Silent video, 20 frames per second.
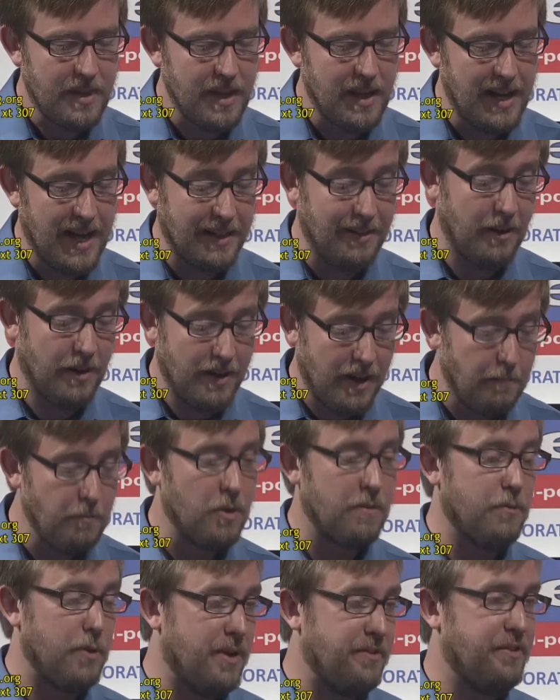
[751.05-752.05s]
And there are a number
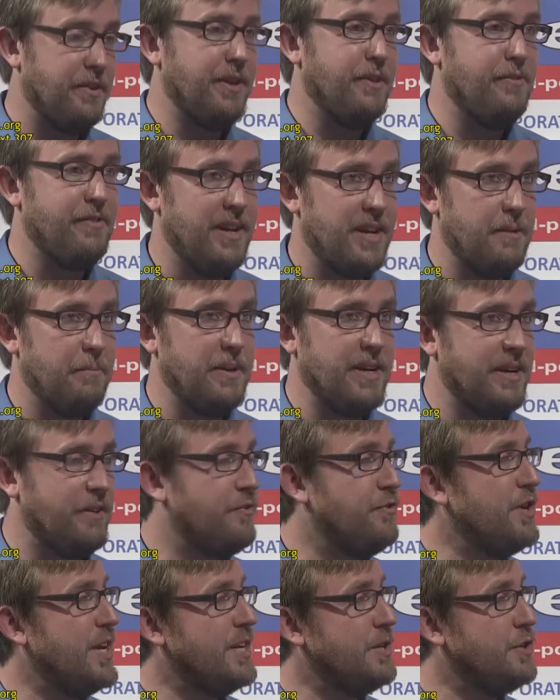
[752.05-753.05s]
of ways you can set up an
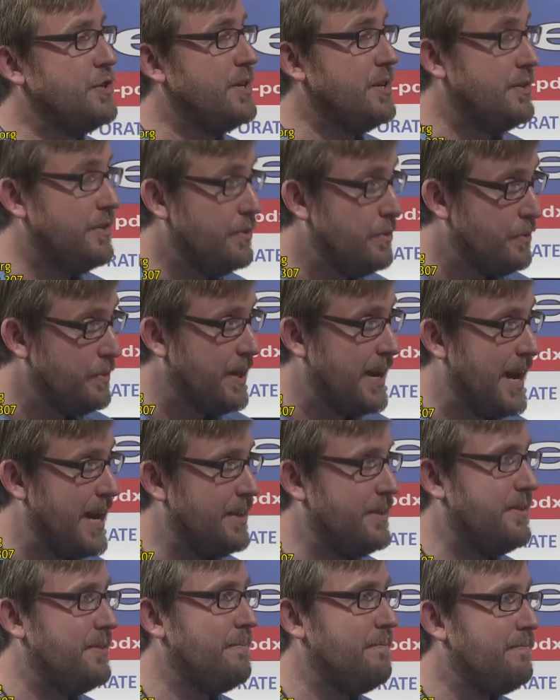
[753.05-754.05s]
exchange to do
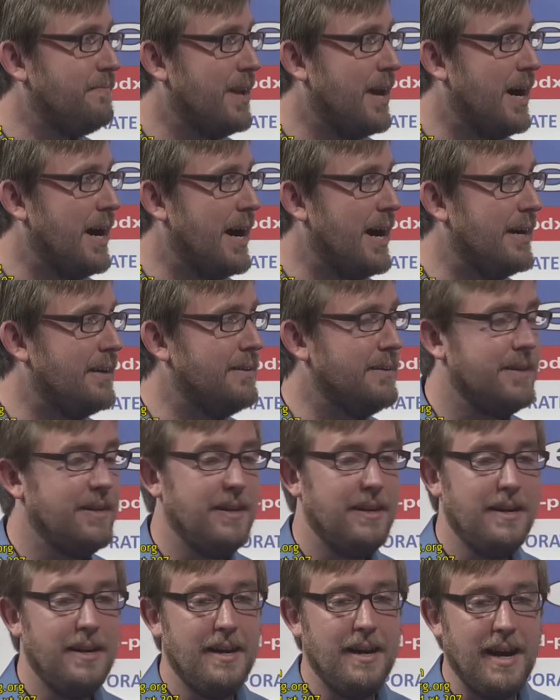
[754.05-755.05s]
that.
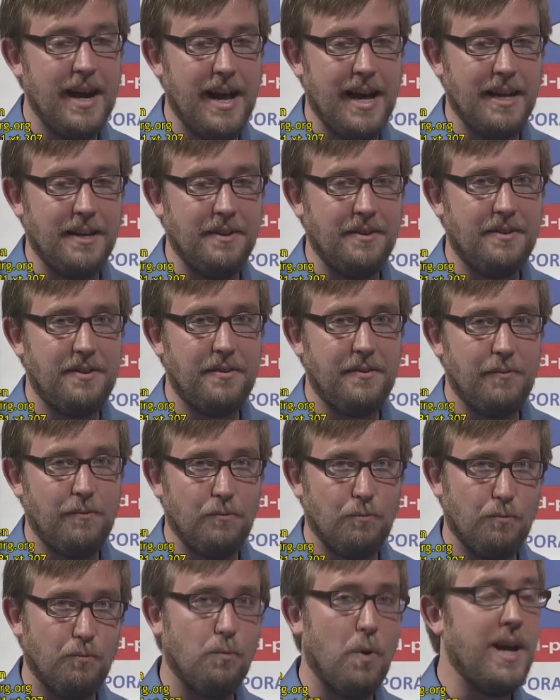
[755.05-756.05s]
And
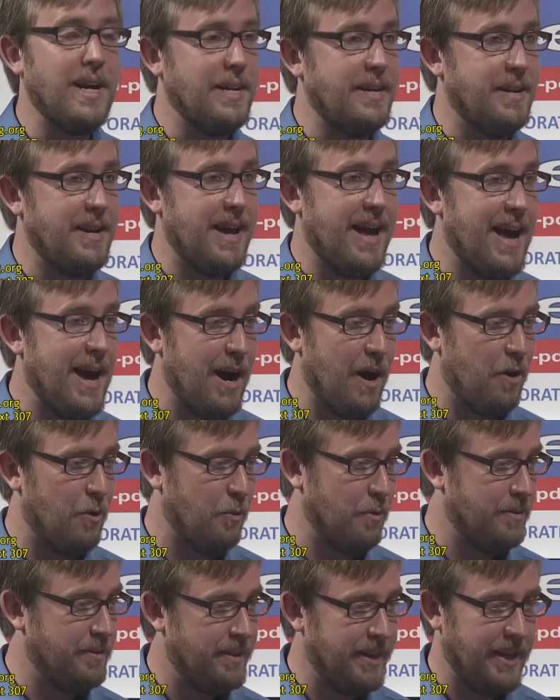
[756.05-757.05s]
right
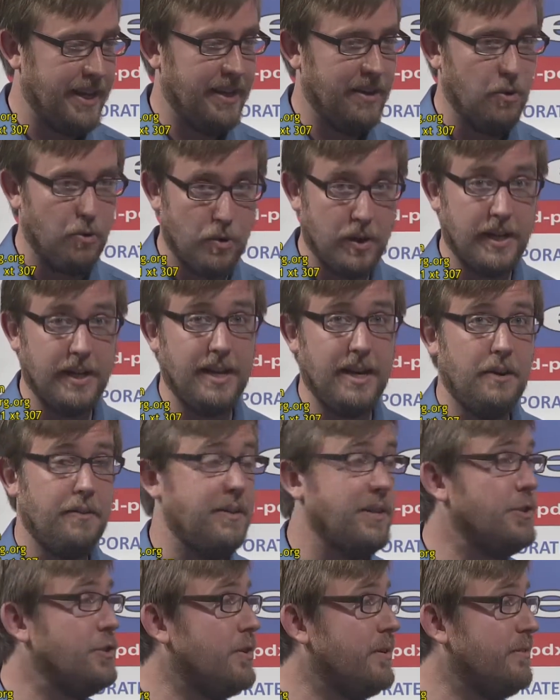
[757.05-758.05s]
now, the Oregon Health
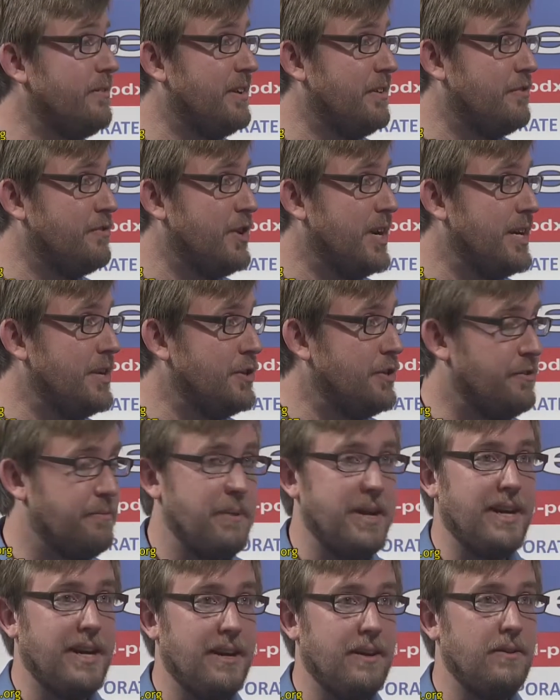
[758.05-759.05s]
Insurance Exchange is
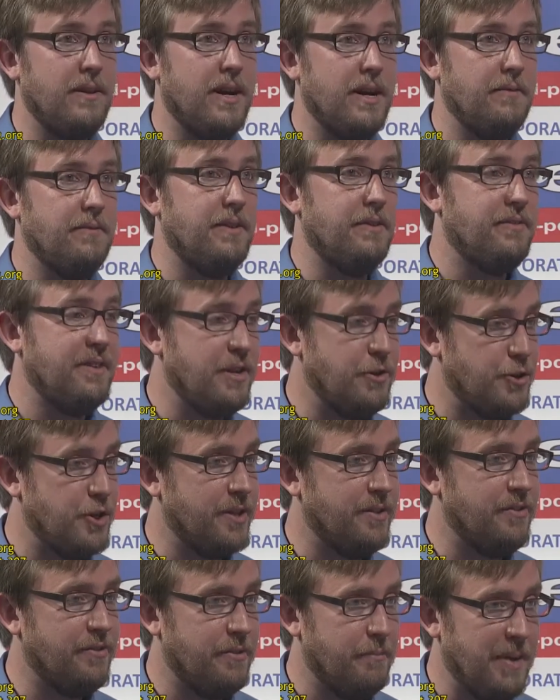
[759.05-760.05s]
making a lot of
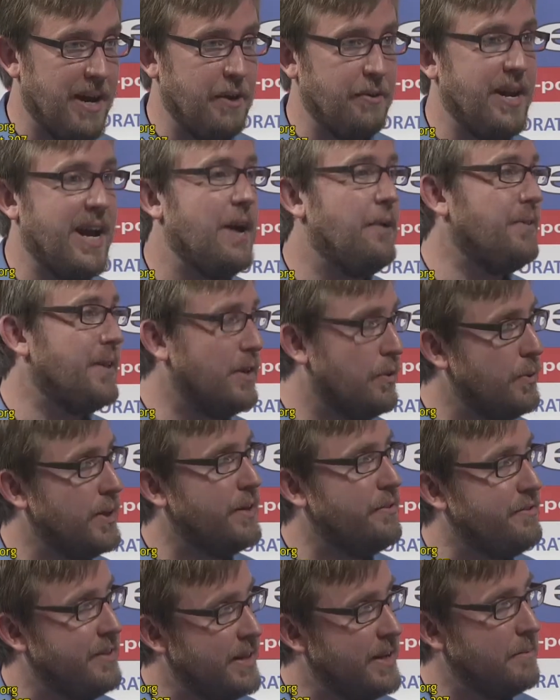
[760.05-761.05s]
decisions about how they're going
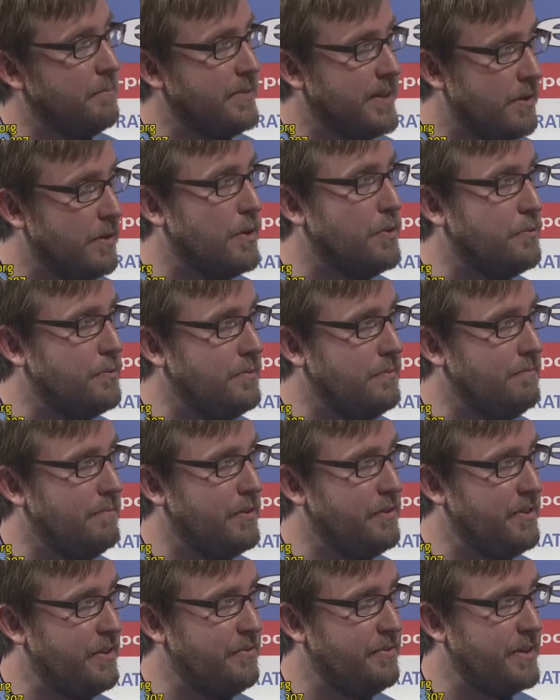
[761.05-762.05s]
to set up their own
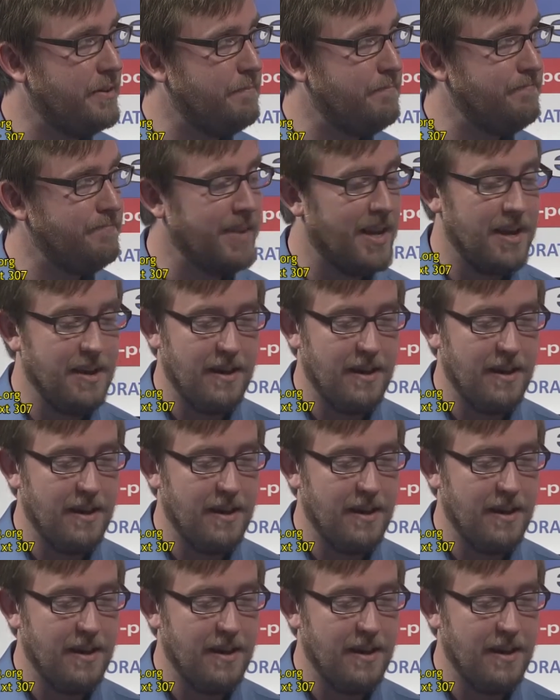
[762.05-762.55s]
system.